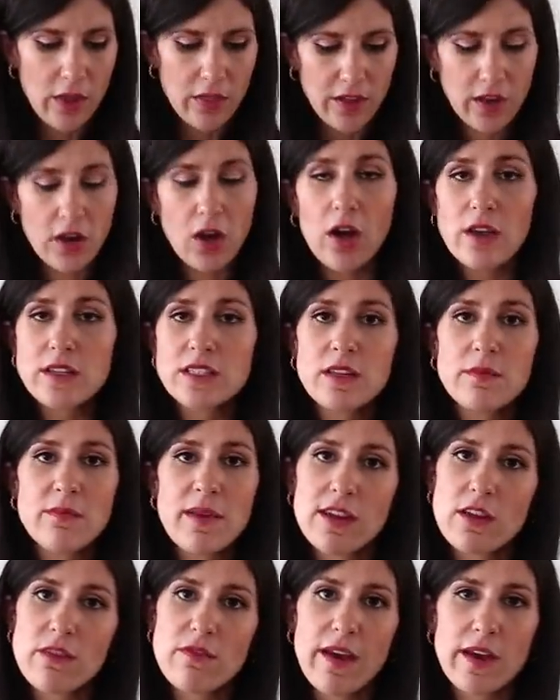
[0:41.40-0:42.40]
the cost of
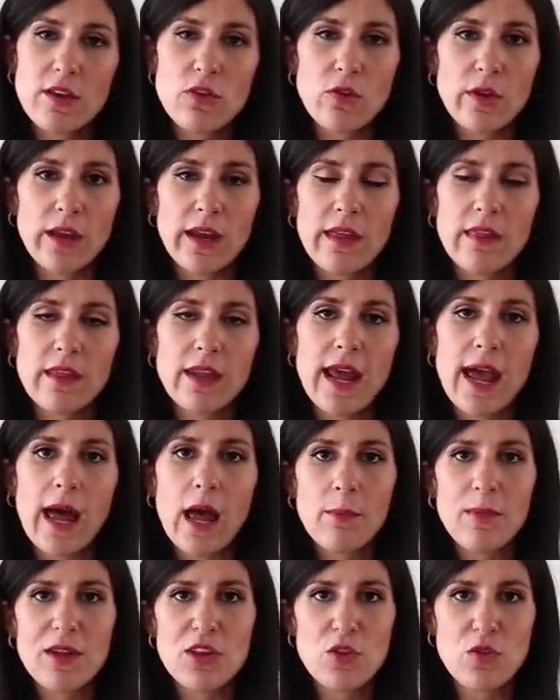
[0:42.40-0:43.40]
manufacturing and then
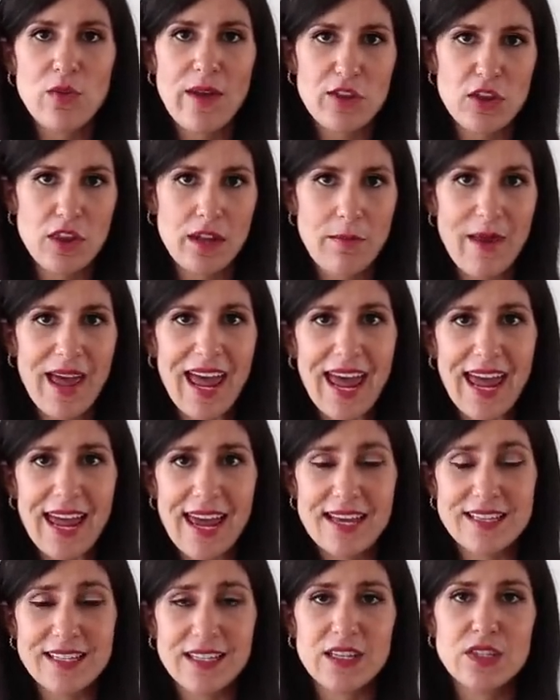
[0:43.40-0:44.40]
how much you actually
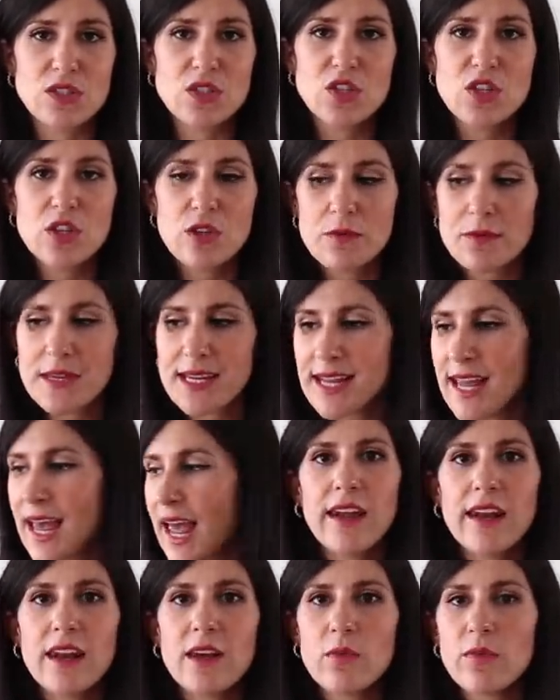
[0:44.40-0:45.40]
pay as a consumer.
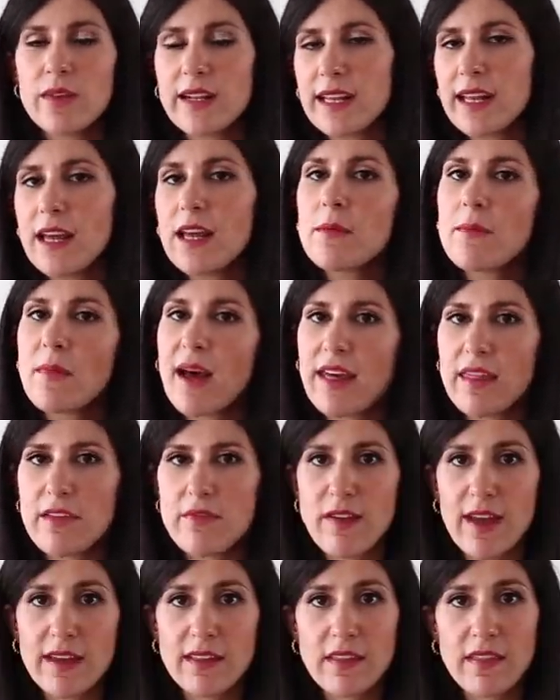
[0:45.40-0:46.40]
And I really admire
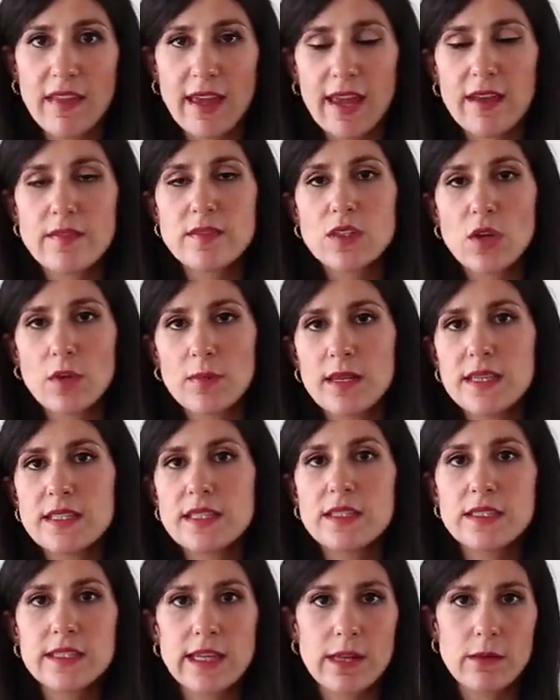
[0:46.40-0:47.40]
the fact that they have so many
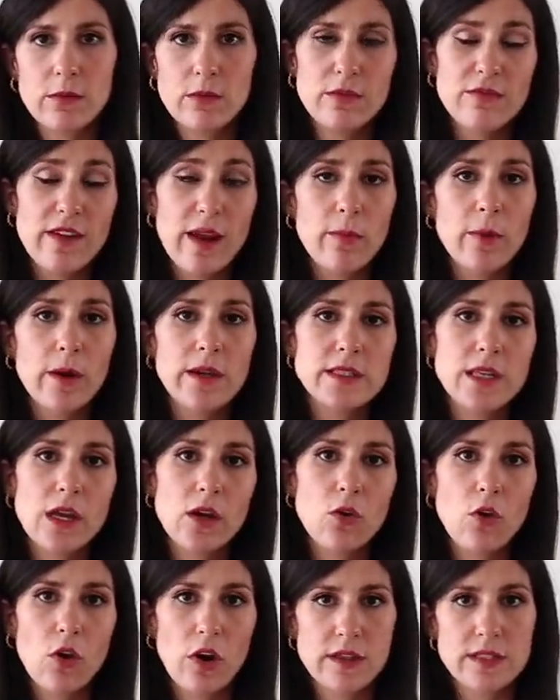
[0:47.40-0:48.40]
sustainable fabrics
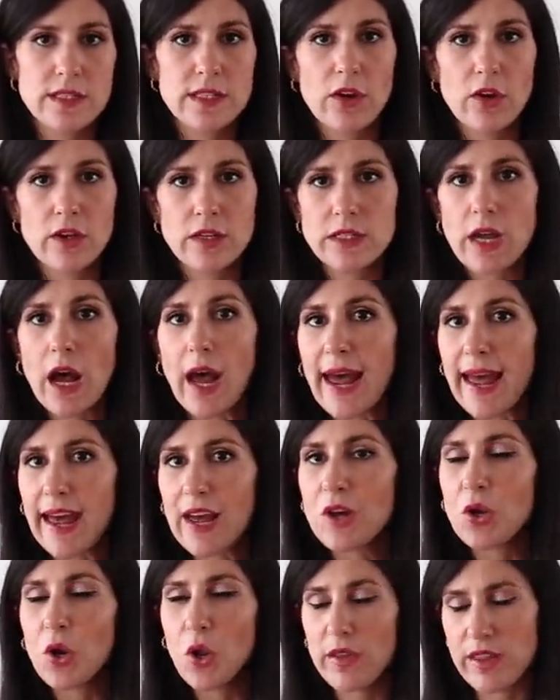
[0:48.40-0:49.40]
across their
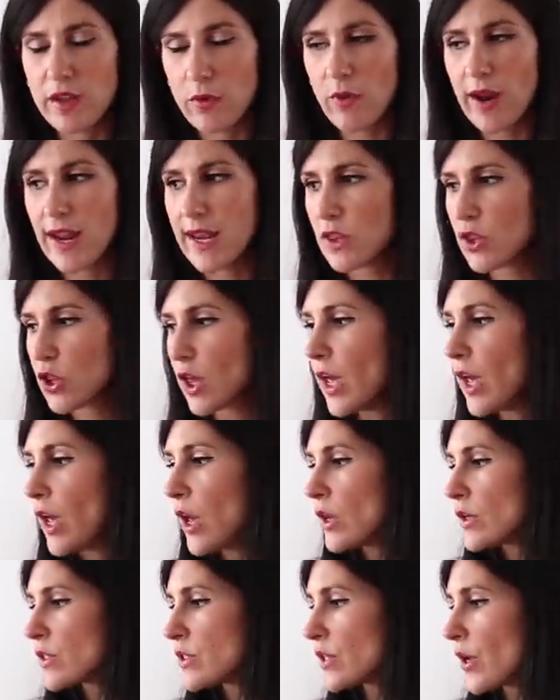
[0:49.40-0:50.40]
entire clothing range.
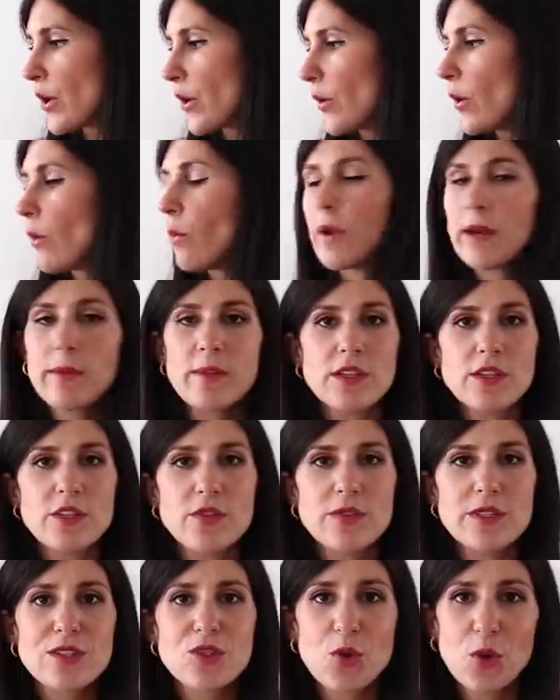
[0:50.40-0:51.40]
So what I'm going
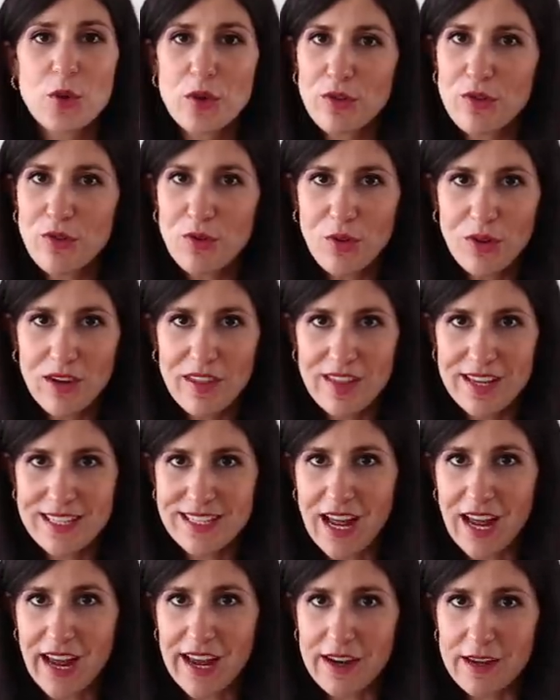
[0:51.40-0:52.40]
to do is talk through all of
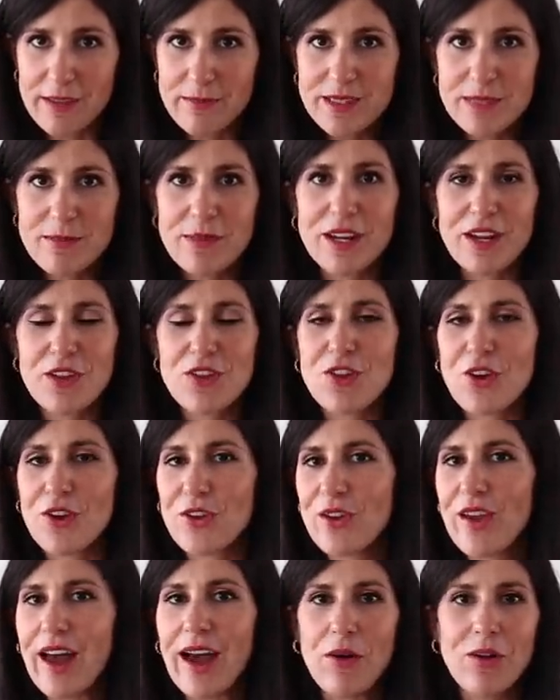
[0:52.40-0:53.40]
these items. I'm going to show
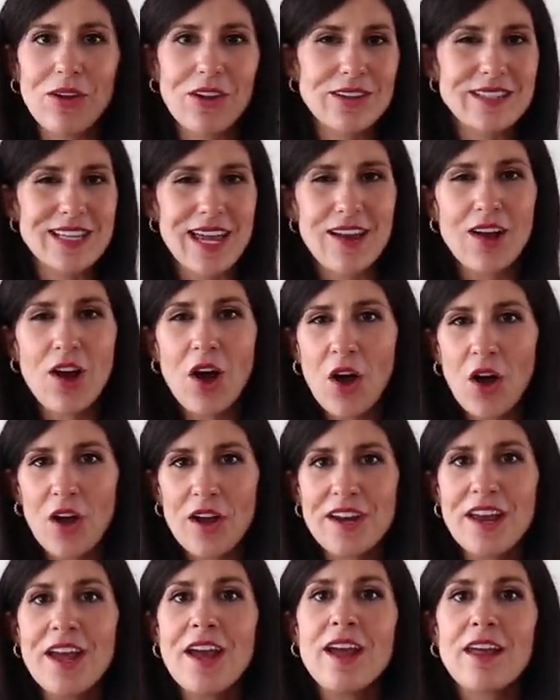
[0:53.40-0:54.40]
you how it looks like
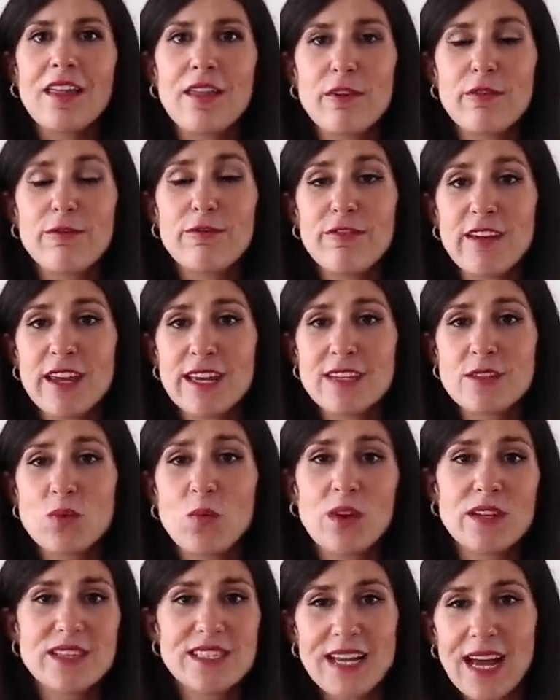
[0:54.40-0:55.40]
on, the fit,
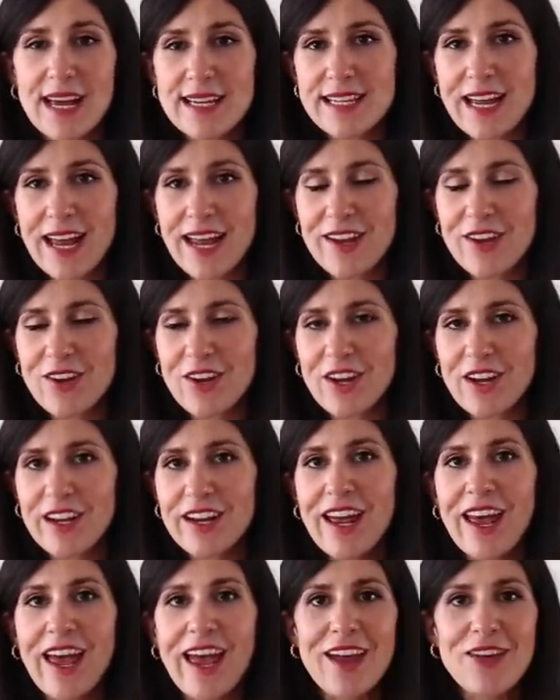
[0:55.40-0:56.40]
what size I
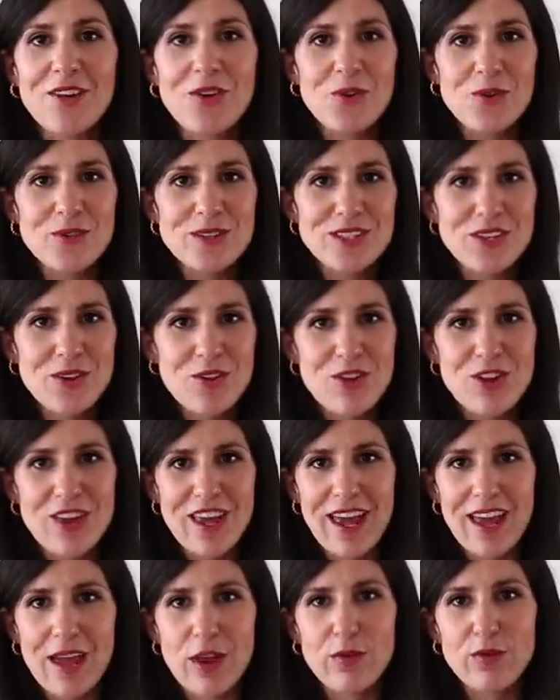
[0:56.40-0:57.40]
got, and also
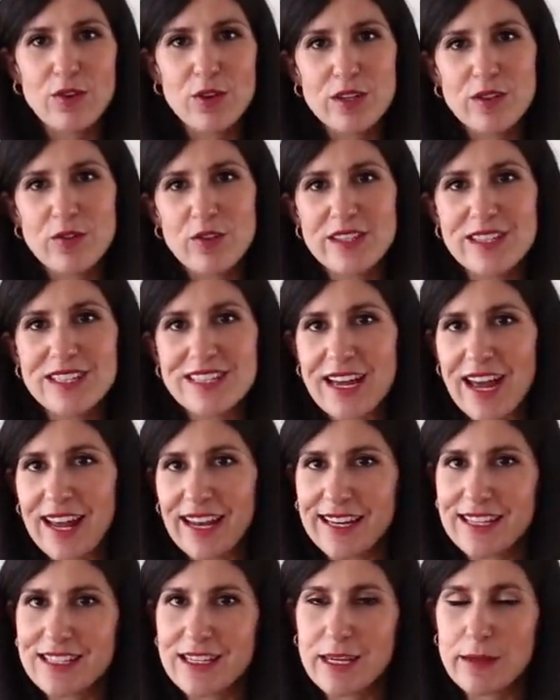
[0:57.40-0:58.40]
share a few different
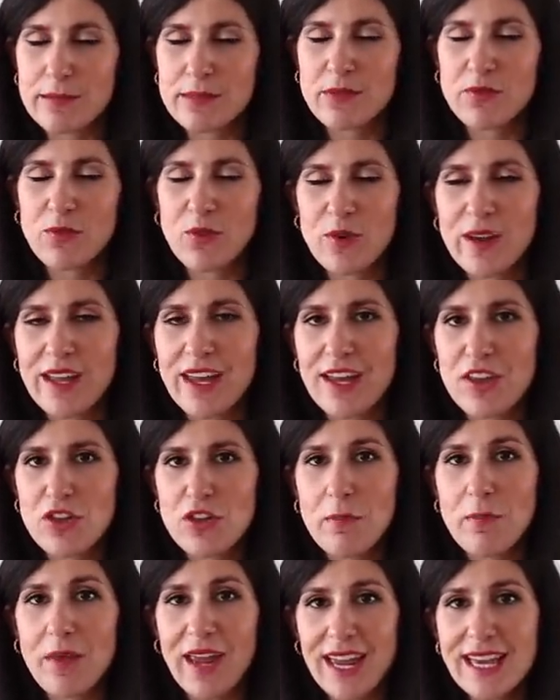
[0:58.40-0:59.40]
styling tips for
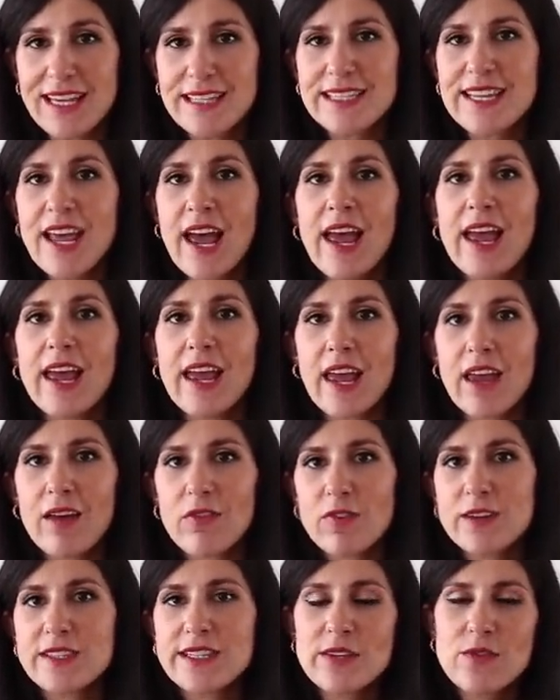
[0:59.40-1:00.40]
each piece.
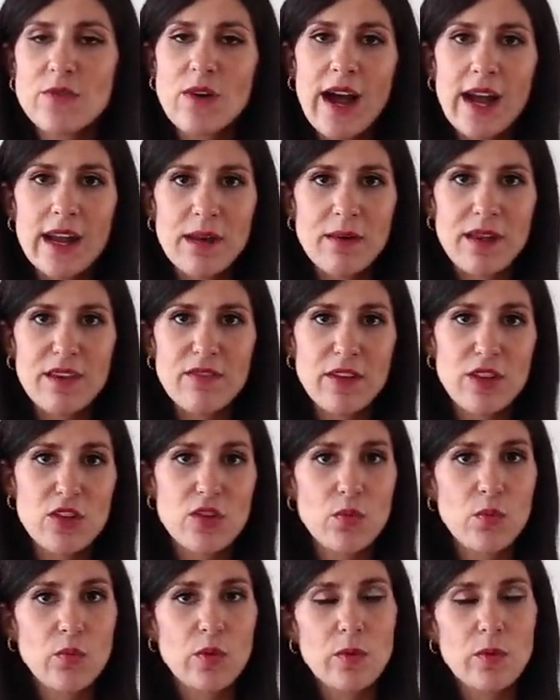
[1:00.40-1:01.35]
Every single item I feature